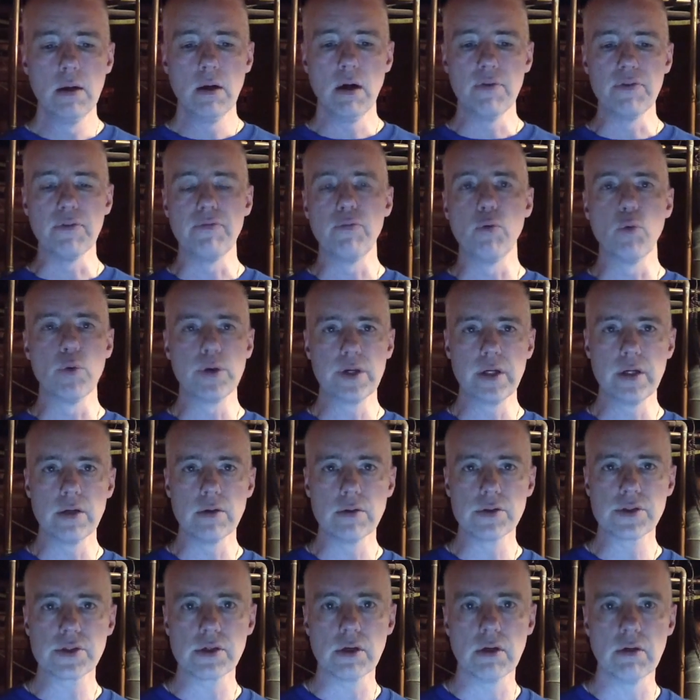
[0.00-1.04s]
of the 4
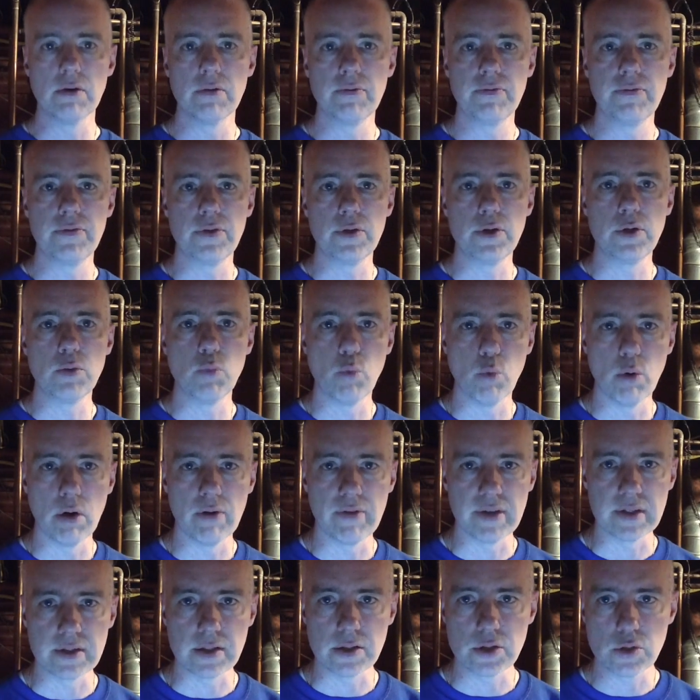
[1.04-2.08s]
years of the War
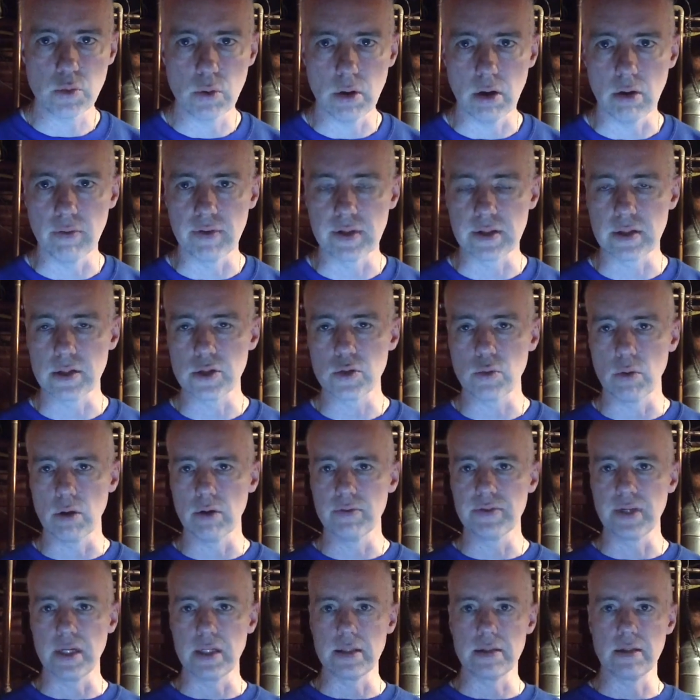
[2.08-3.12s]
of 1812,
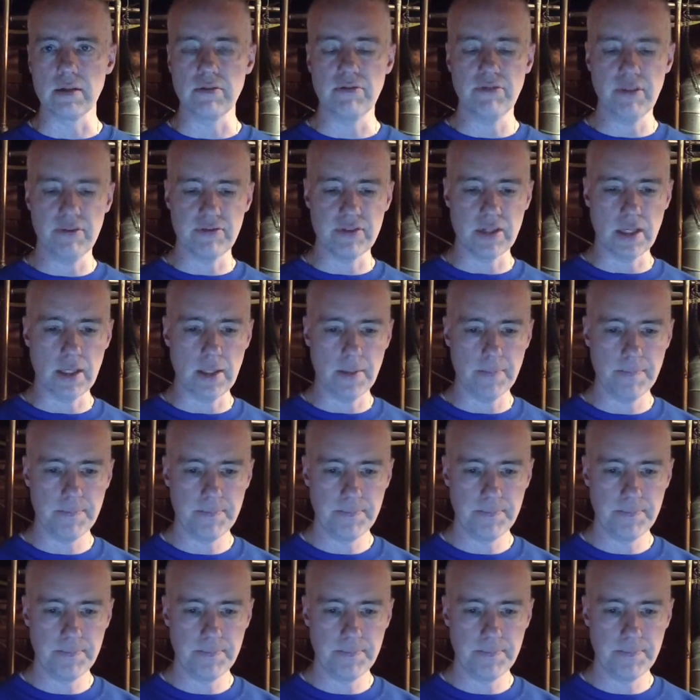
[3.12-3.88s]
1812 to 1815.